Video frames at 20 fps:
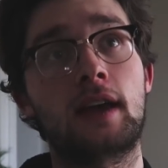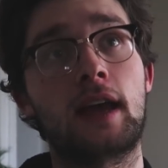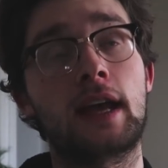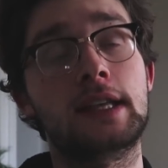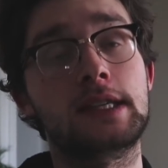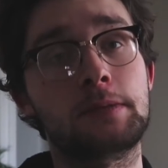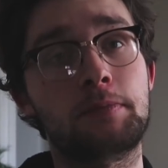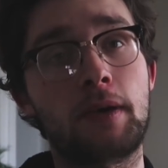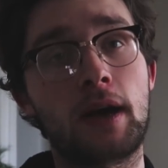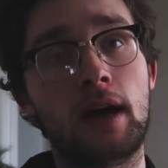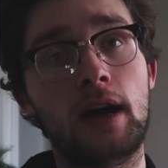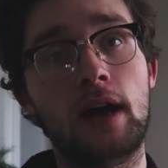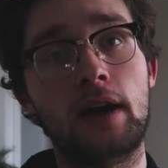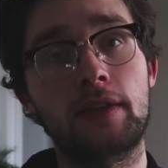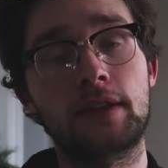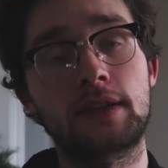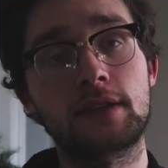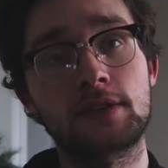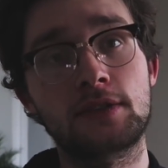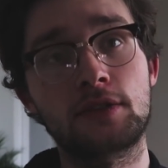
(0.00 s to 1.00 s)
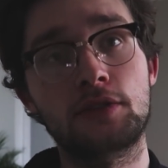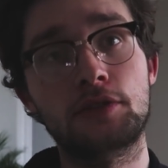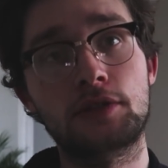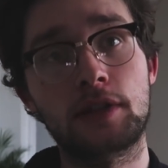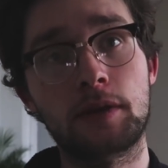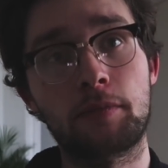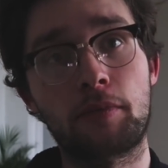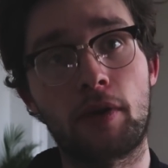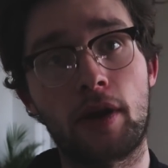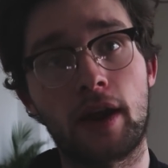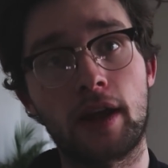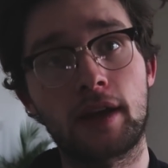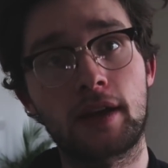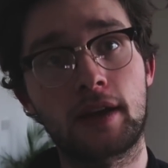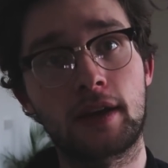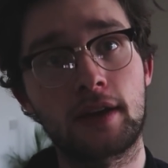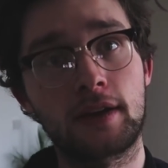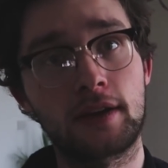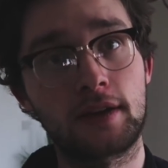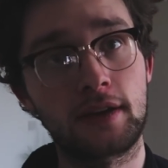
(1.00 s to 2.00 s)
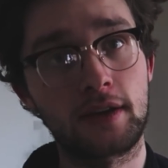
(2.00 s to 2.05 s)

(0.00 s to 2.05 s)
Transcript: it's a part that doesn't usually break.